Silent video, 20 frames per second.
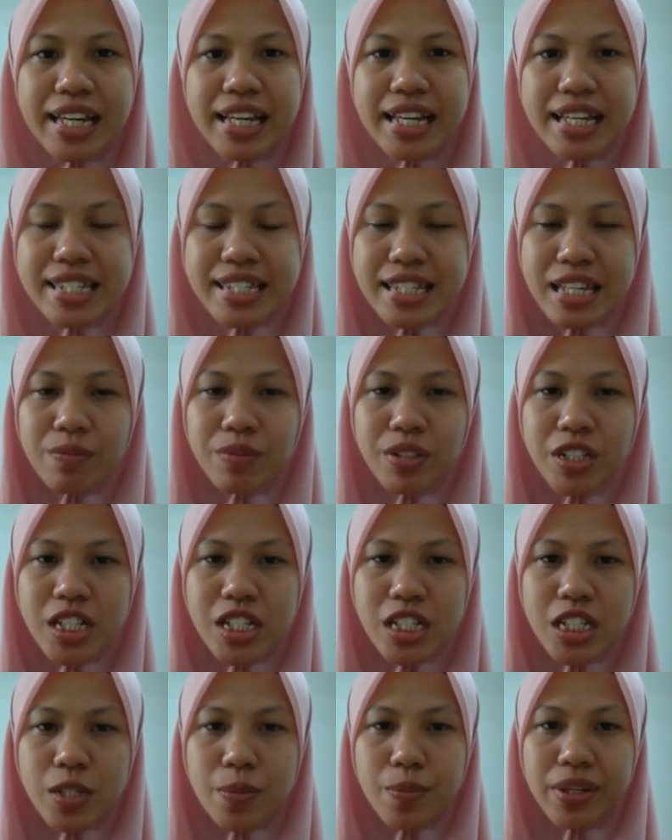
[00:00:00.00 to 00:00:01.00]
Some
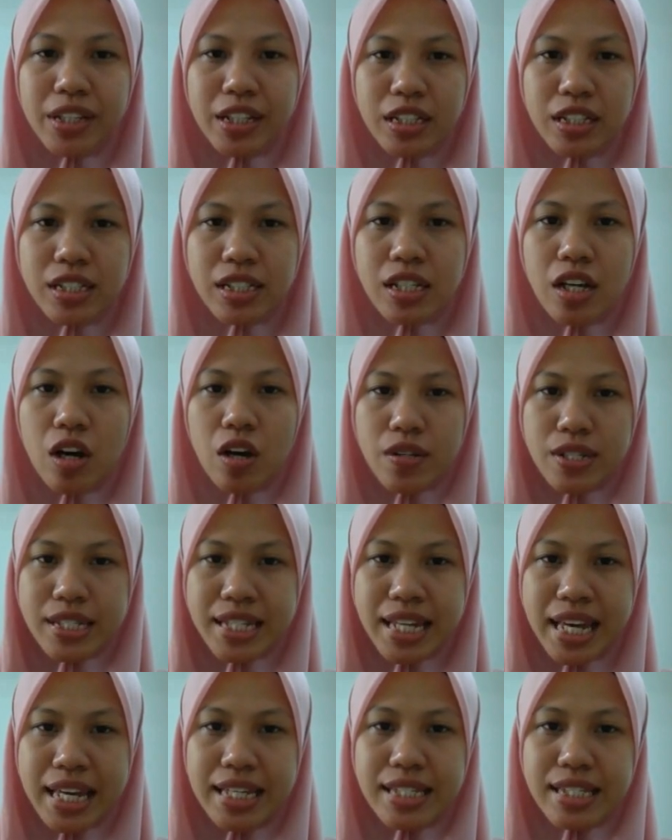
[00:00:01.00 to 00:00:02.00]
transition metals
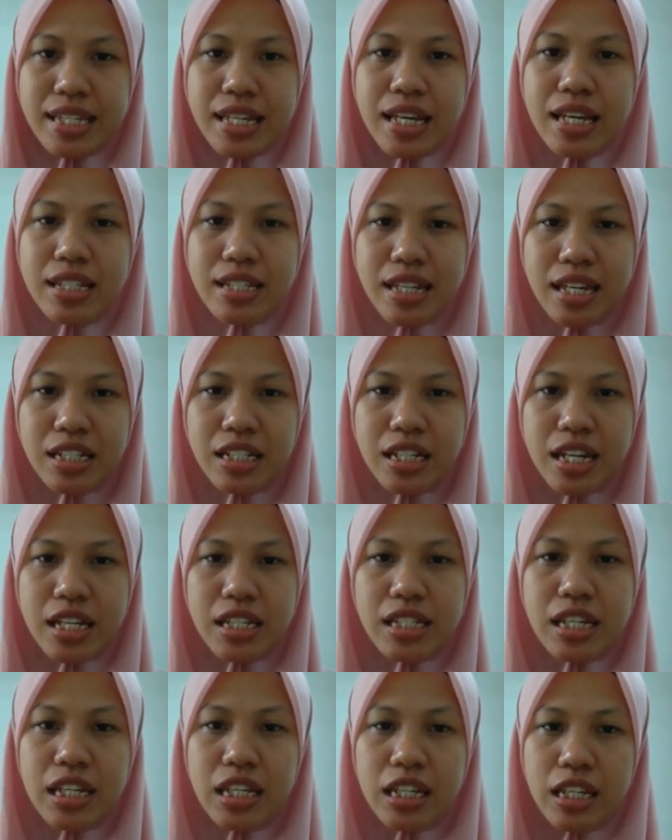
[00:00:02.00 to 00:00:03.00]
oxides, such as
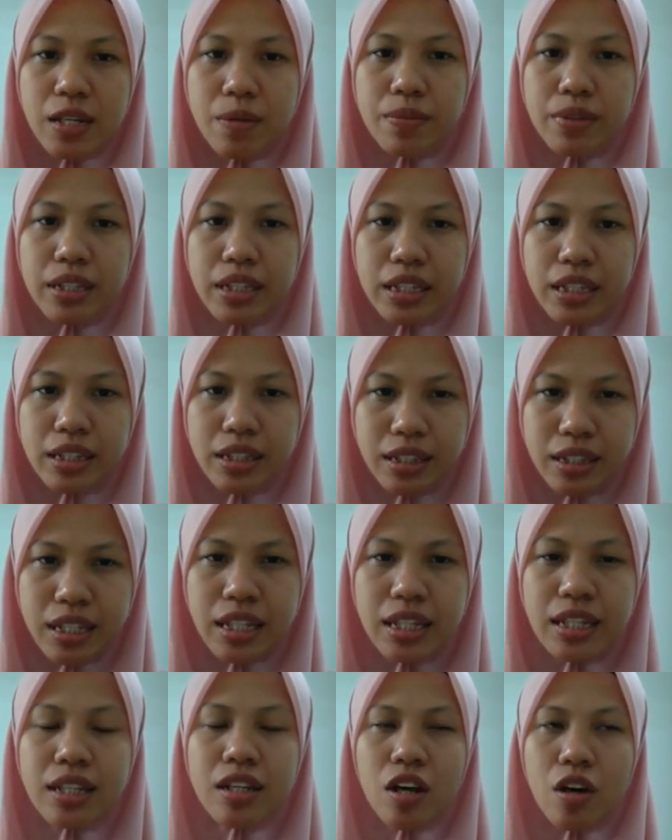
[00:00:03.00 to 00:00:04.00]
indium
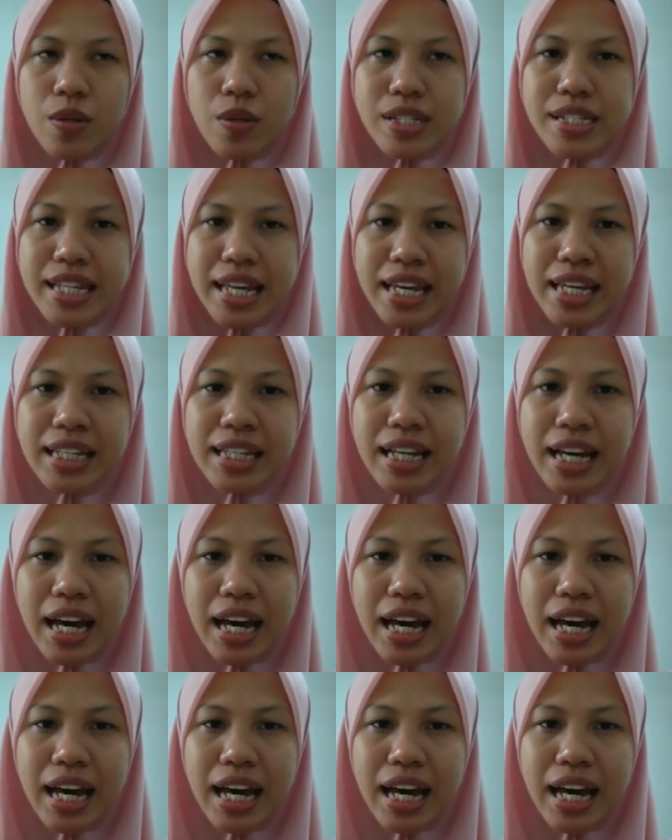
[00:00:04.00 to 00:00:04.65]
tin oxide